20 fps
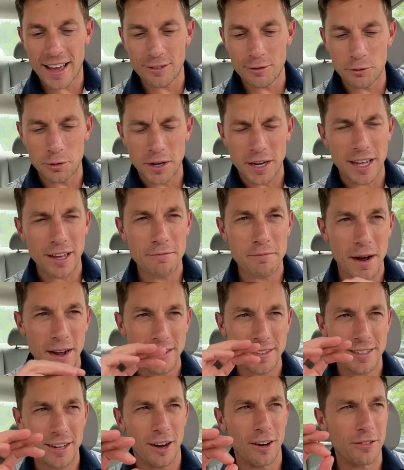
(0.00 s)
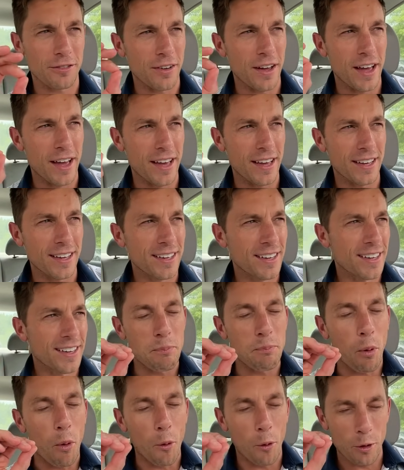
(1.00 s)
would give myself a
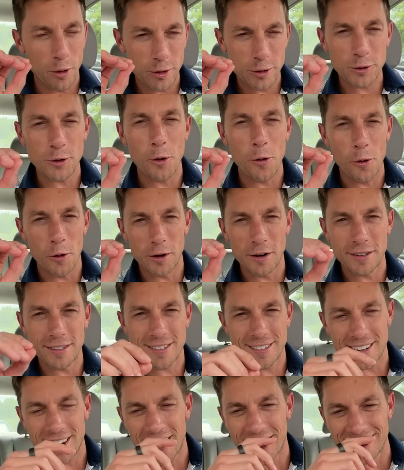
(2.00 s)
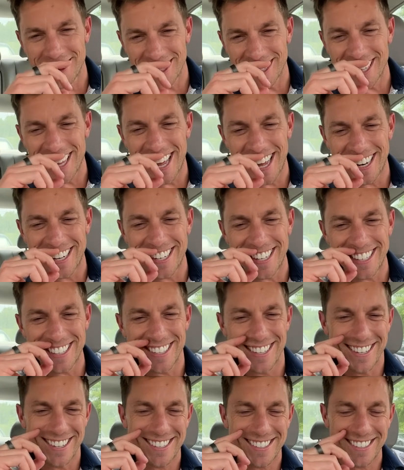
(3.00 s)
poor scores on the landings
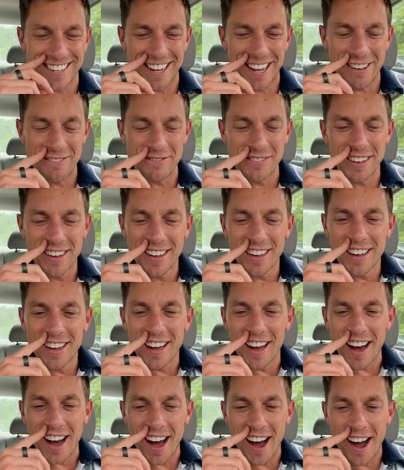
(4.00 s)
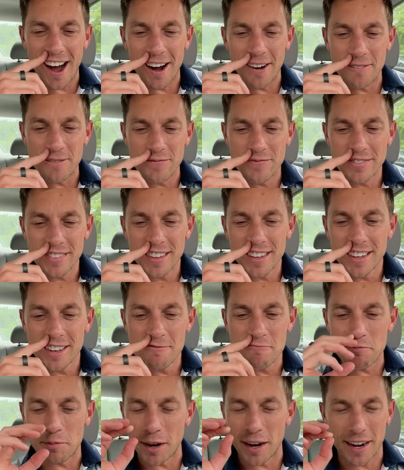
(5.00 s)
in the sim.
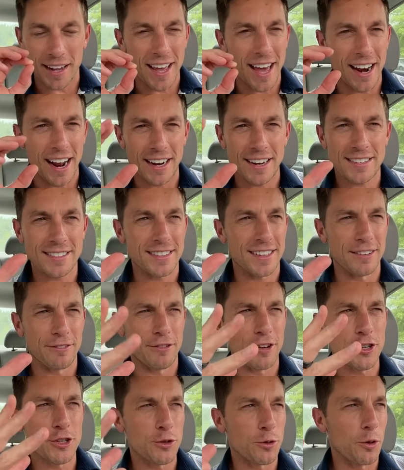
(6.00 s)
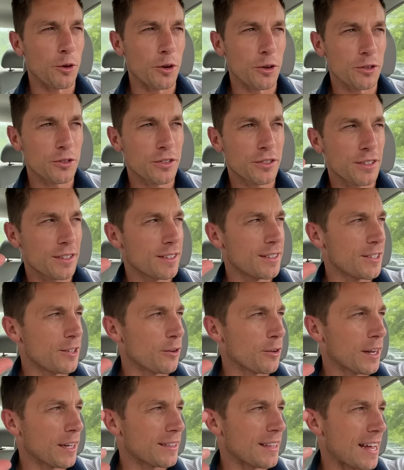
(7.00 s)
But again, the visuals, you
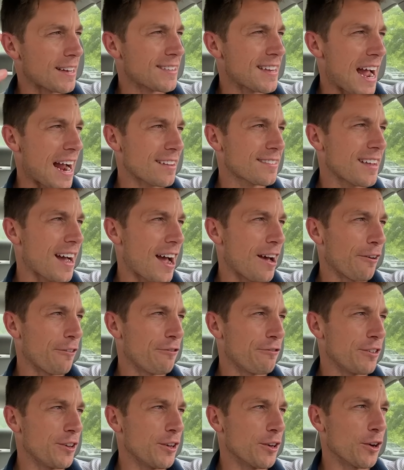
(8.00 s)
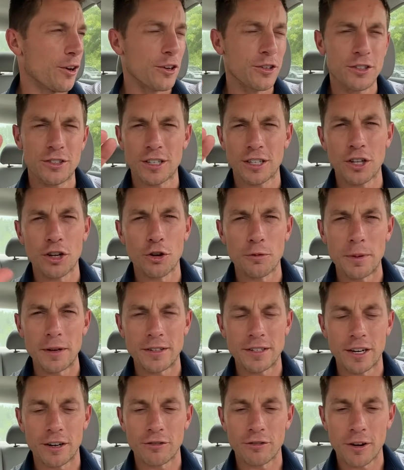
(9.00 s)
don't get that tactile feel. It's just a little
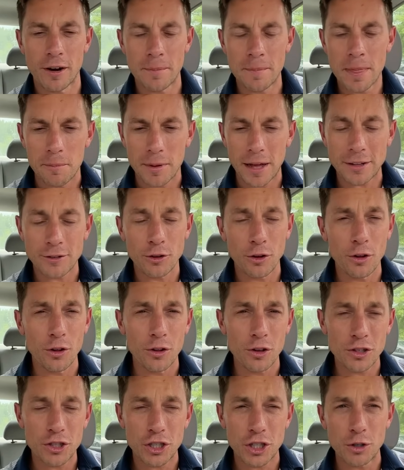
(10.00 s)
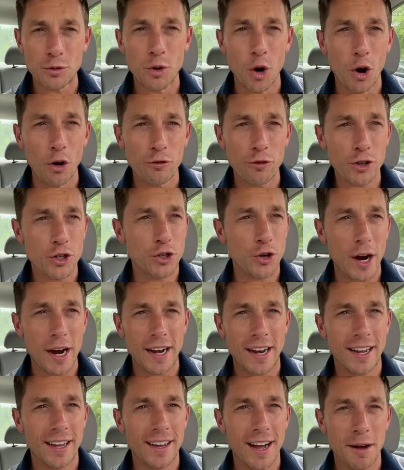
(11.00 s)
bit different. That's all she wrote for
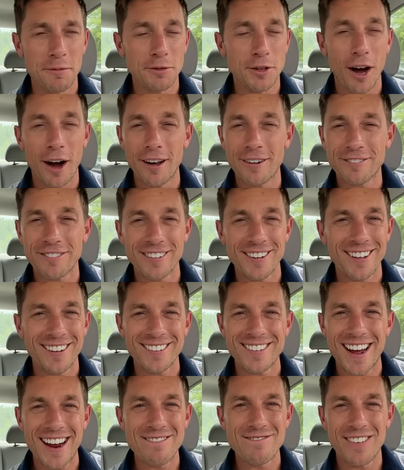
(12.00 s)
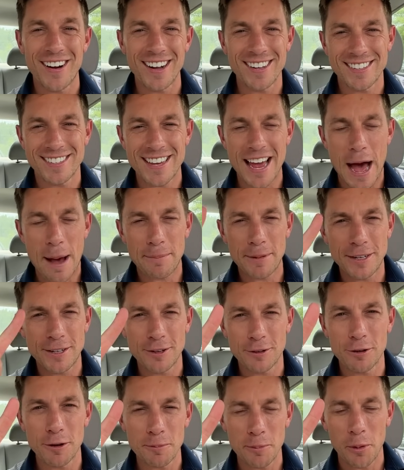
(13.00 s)
training. I'm done for another 9 months. Happy
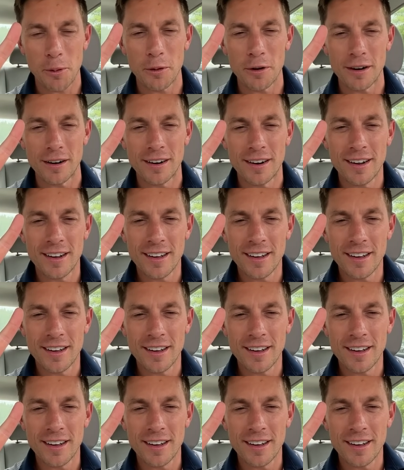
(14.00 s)
to report.